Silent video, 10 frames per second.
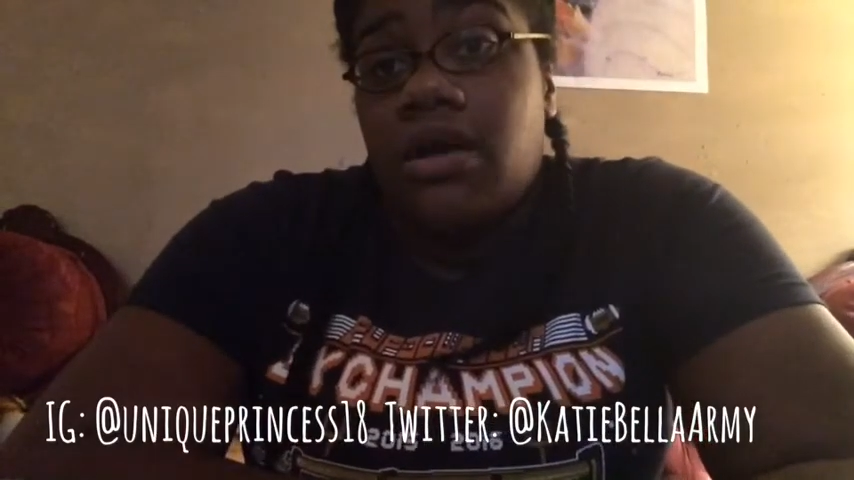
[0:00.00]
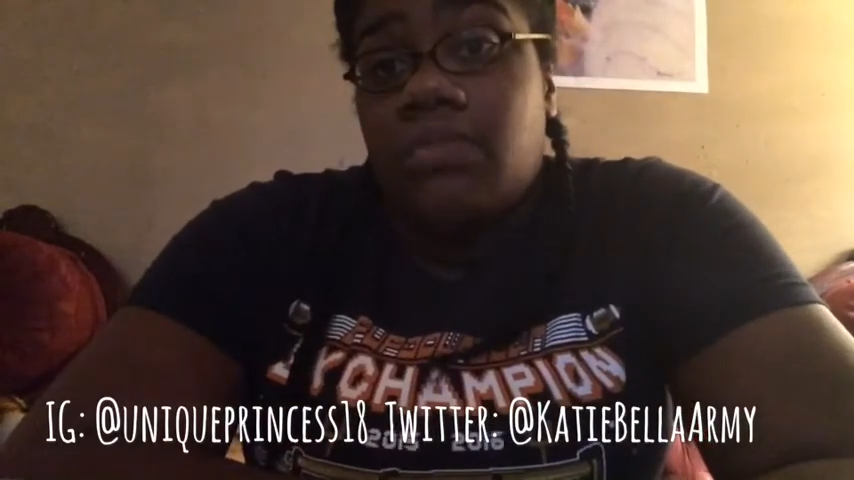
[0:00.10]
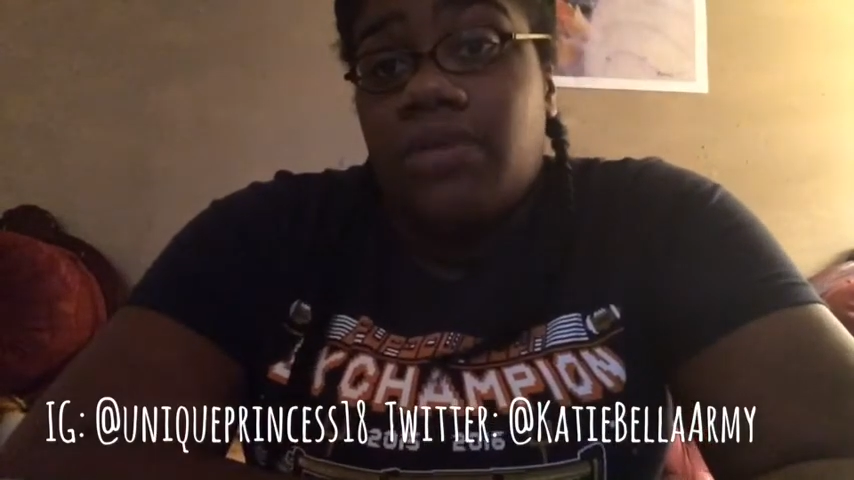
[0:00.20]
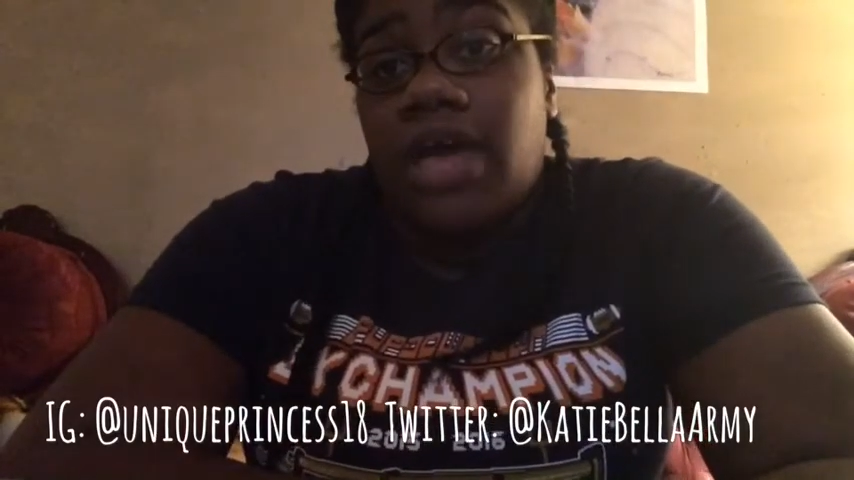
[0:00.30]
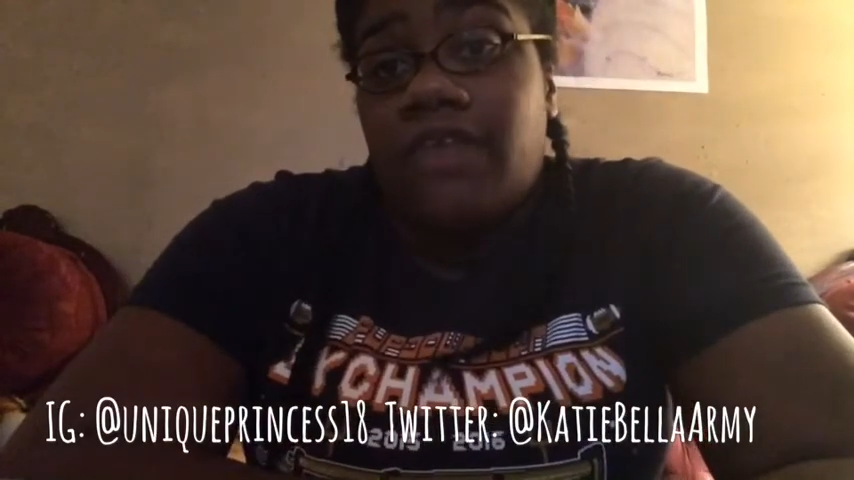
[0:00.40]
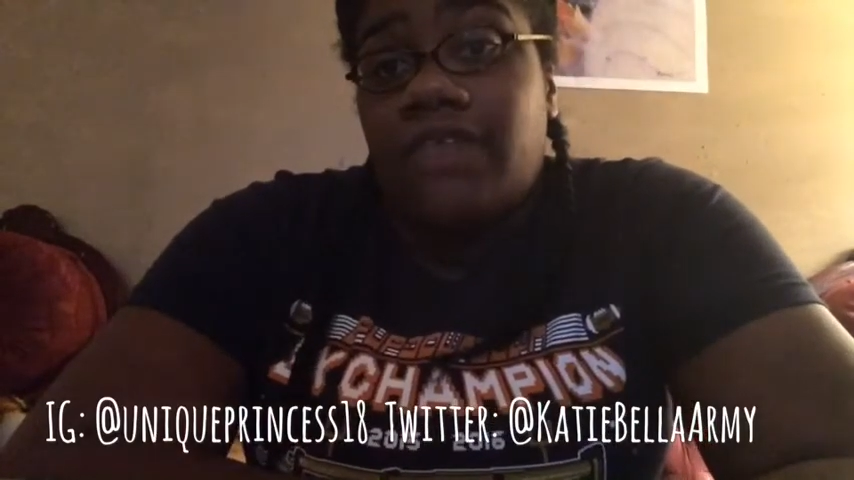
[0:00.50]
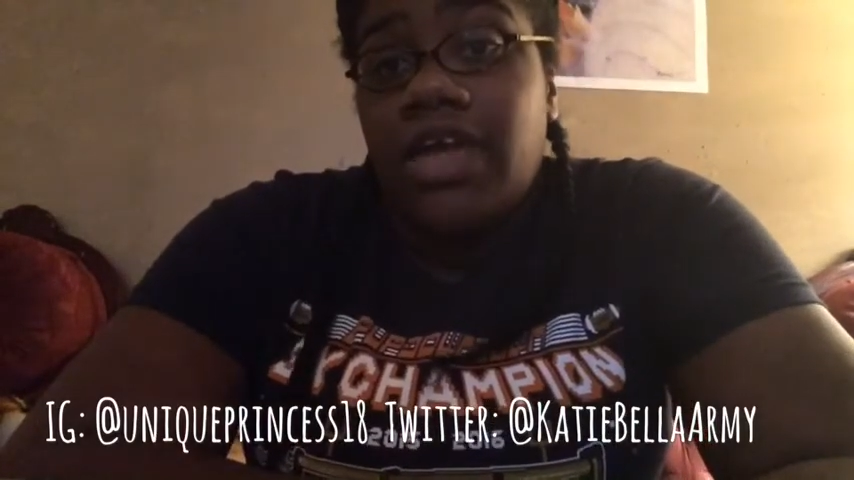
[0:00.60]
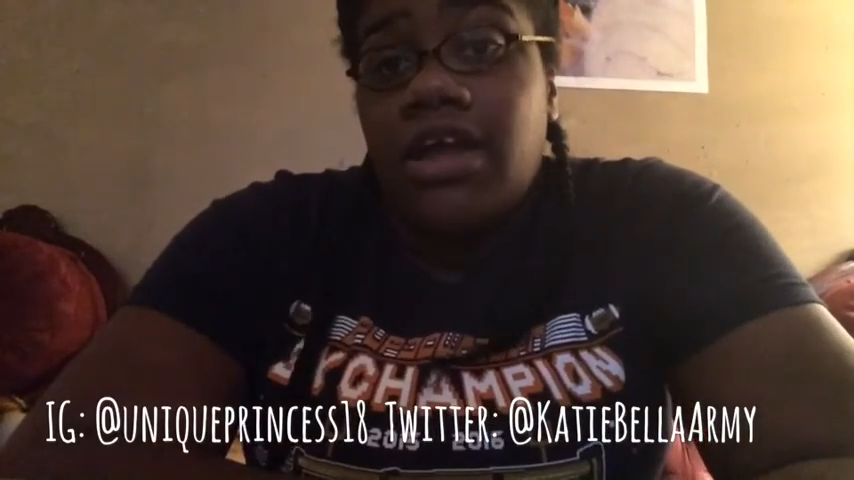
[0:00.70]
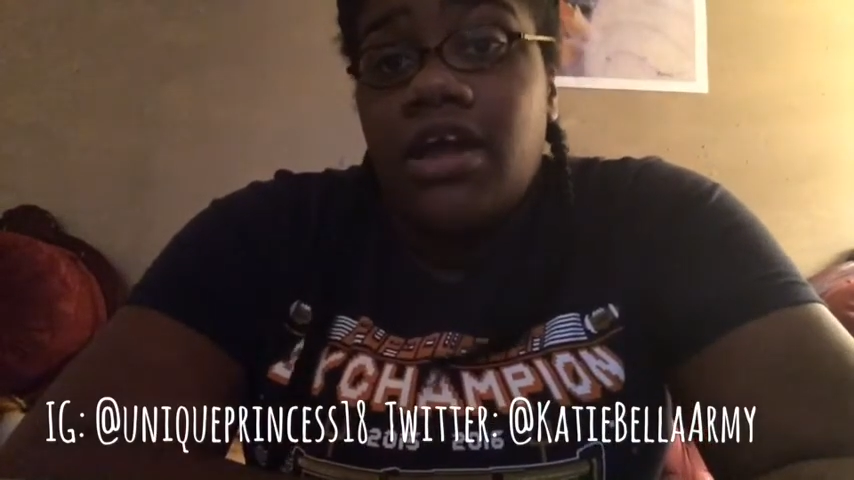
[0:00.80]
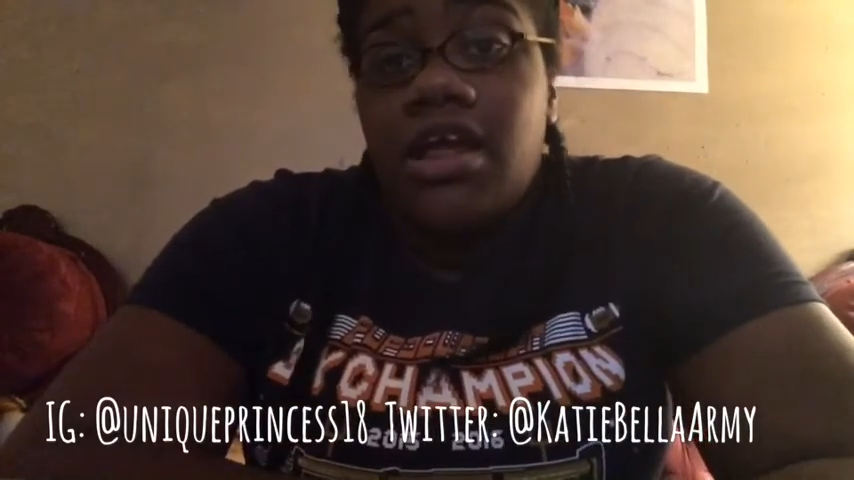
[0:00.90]
down
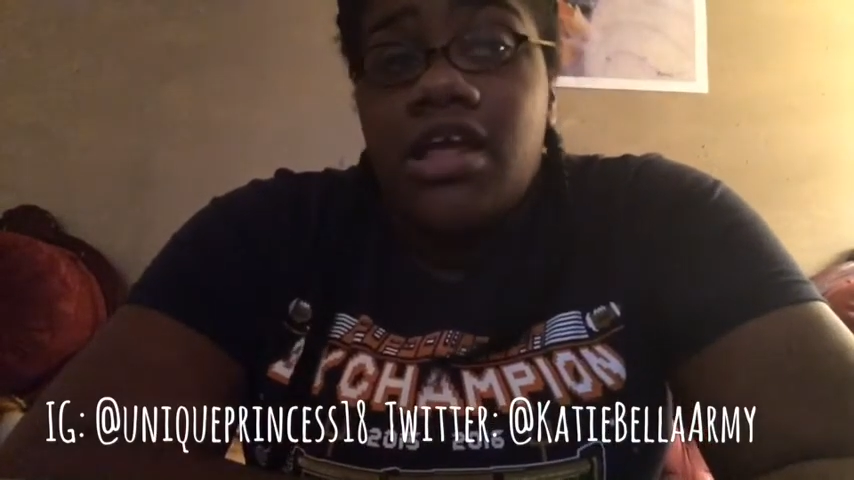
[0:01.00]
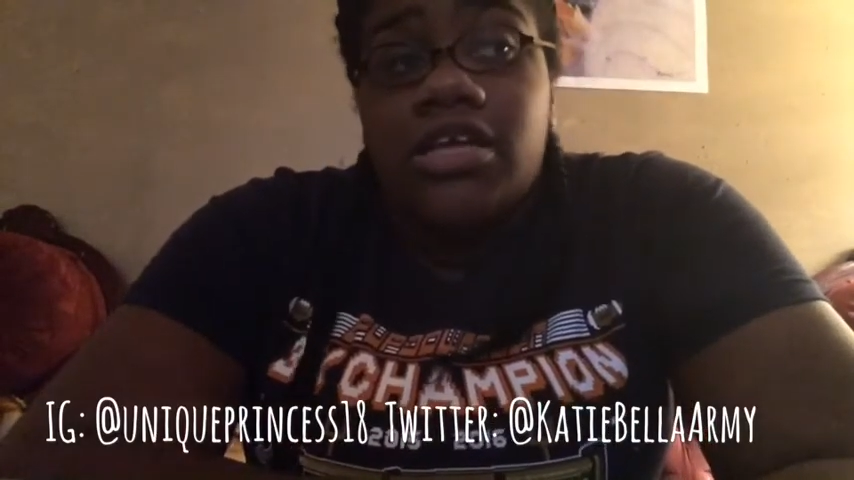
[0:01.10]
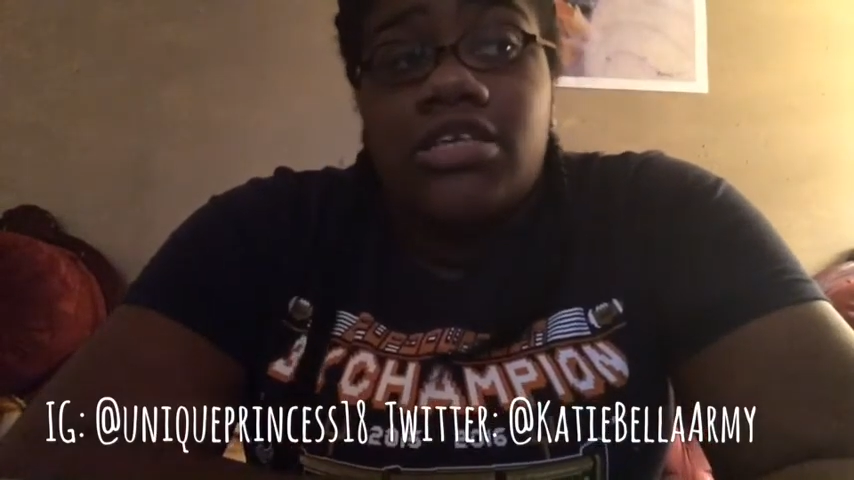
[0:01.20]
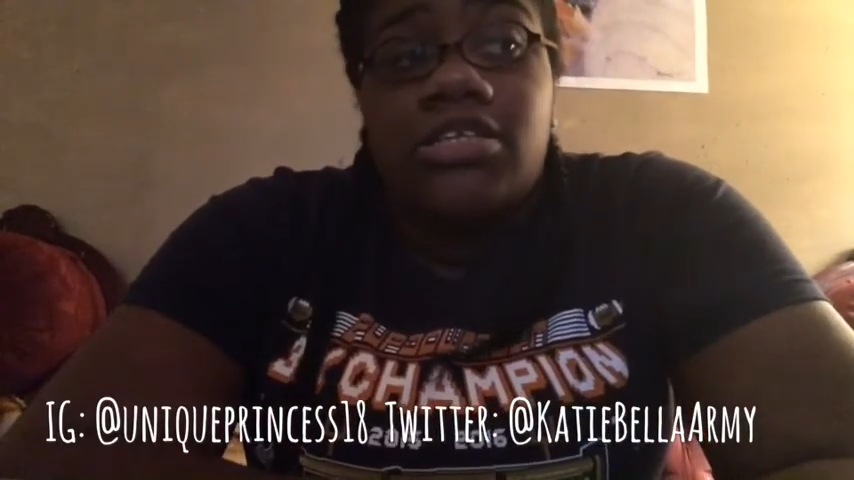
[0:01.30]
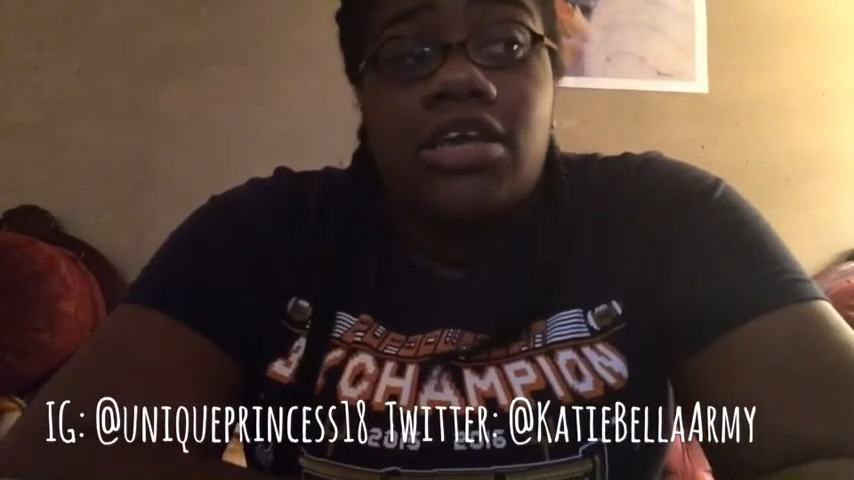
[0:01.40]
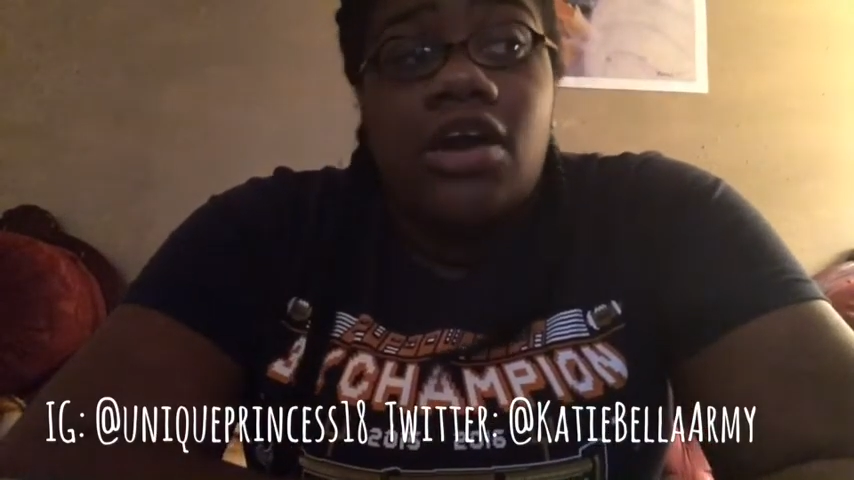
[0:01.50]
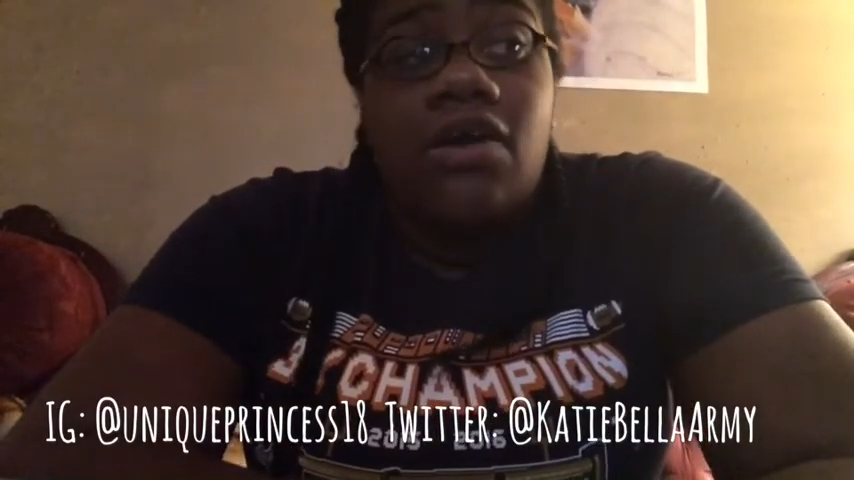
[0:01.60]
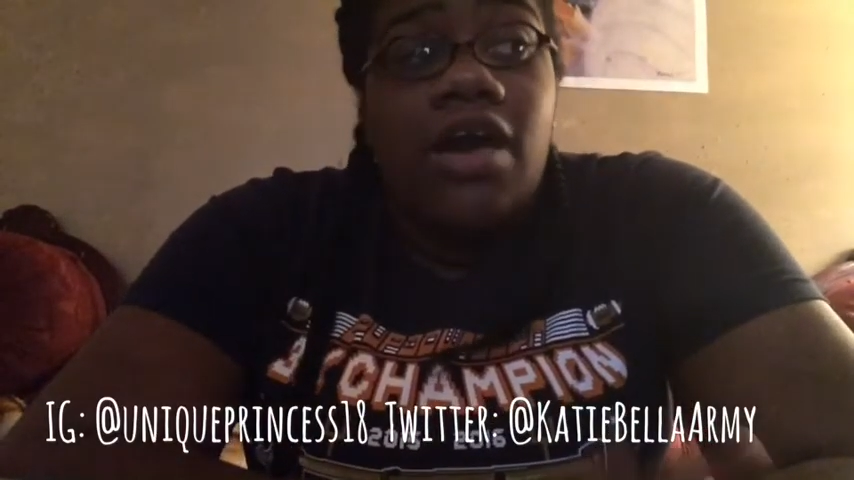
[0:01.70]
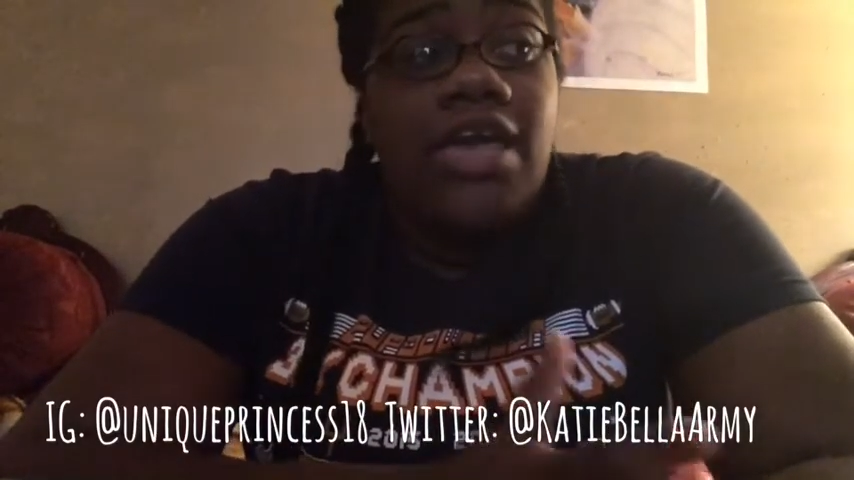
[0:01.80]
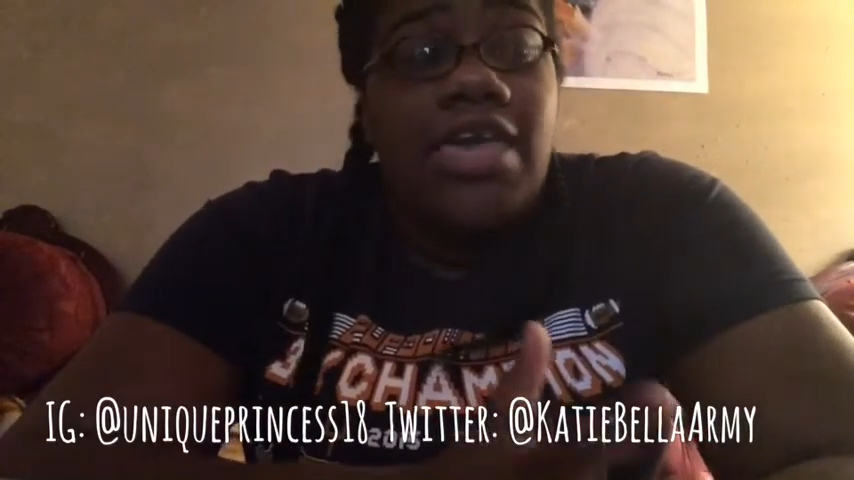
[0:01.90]
there.
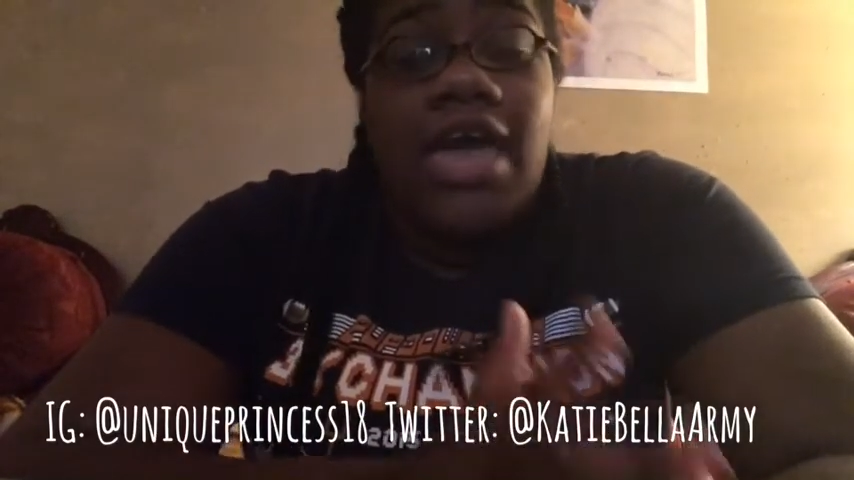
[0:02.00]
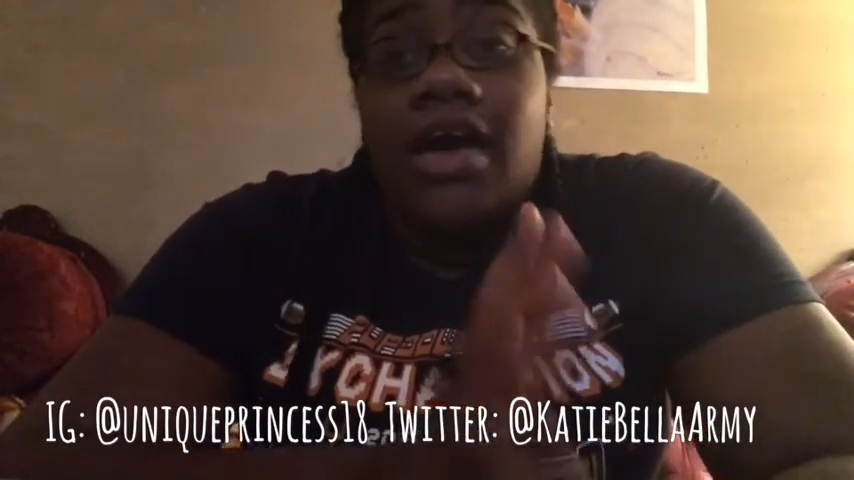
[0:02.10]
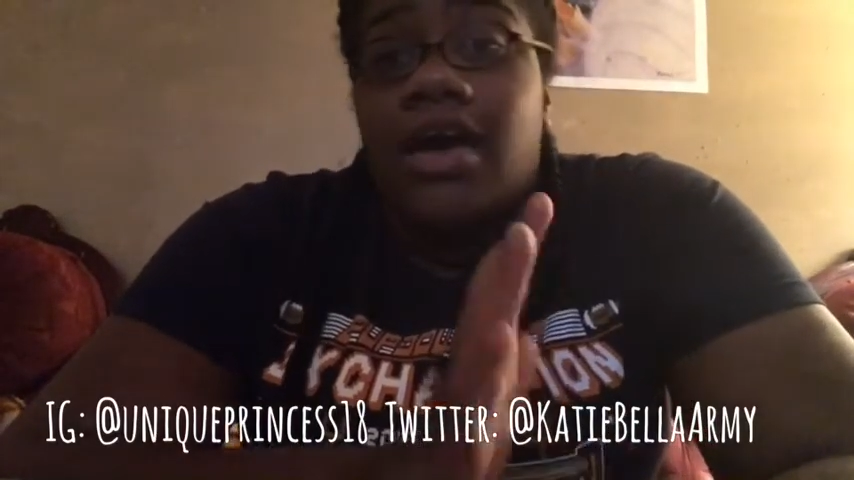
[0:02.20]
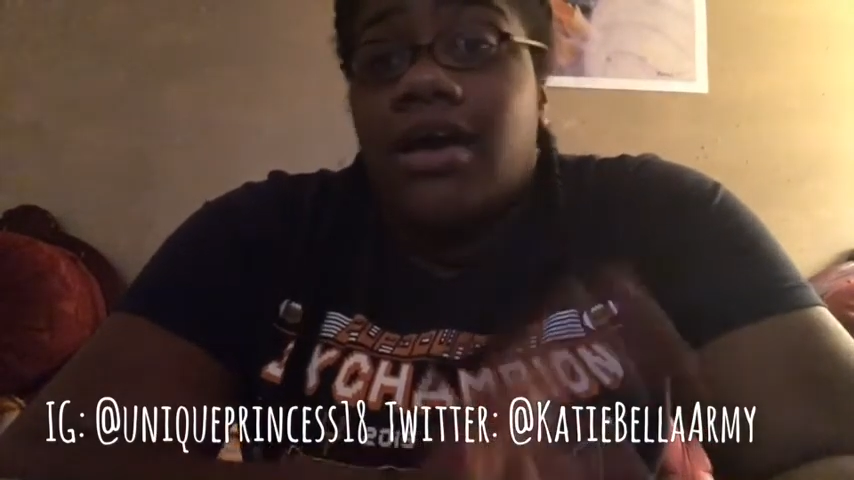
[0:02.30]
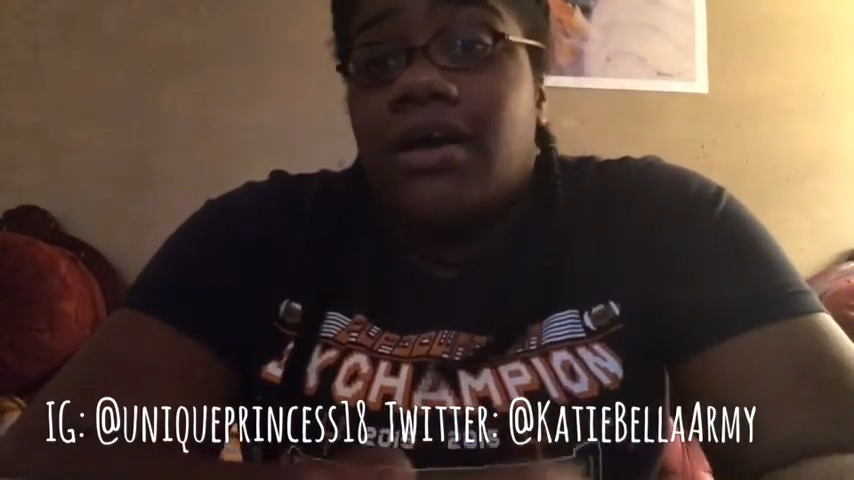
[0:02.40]
So yeah,